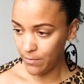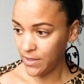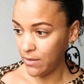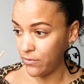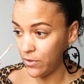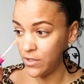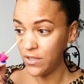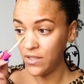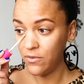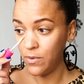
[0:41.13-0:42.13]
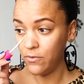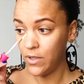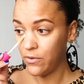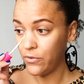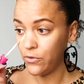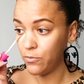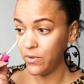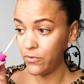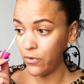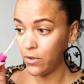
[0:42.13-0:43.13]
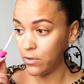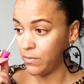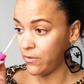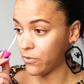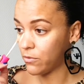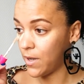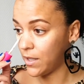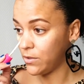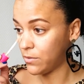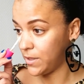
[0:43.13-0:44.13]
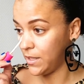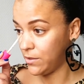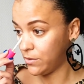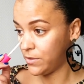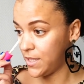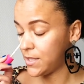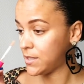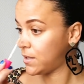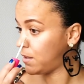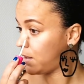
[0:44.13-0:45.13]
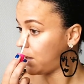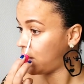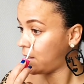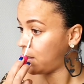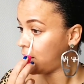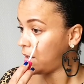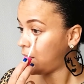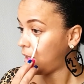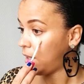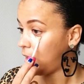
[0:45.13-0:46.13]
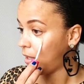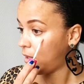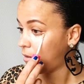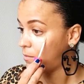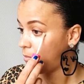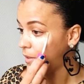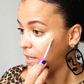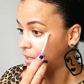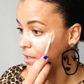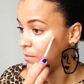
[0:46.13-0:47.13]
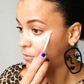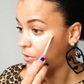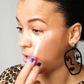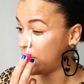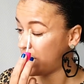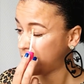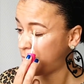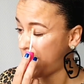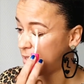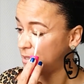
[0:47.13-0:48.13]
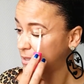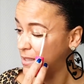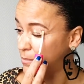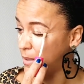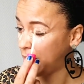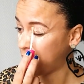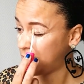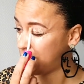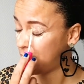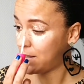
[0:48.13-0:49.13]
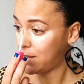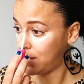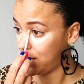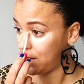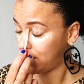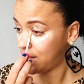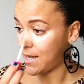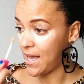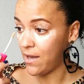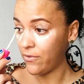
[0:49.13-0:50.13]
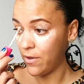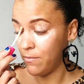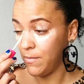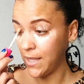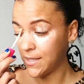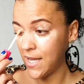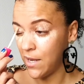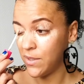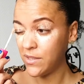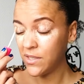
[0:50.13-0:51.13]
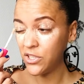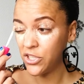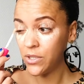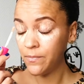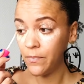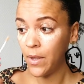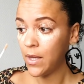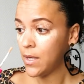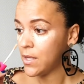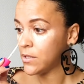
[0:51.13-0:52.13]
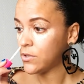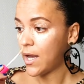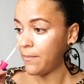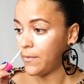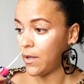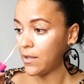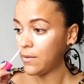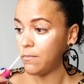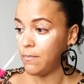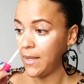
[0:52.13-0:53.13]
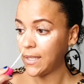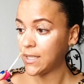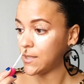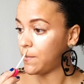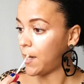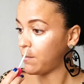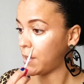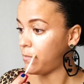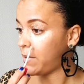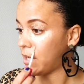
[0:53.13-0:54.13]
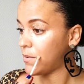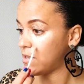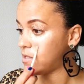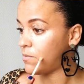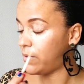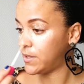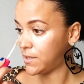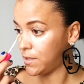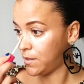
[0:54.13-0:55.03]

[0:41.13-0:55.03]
Cape Verdean. If you've been following me for a while, you already know this. And being Cape Verdean automatically means that I have a mixed heritage. So I'm not mixed by my parents, but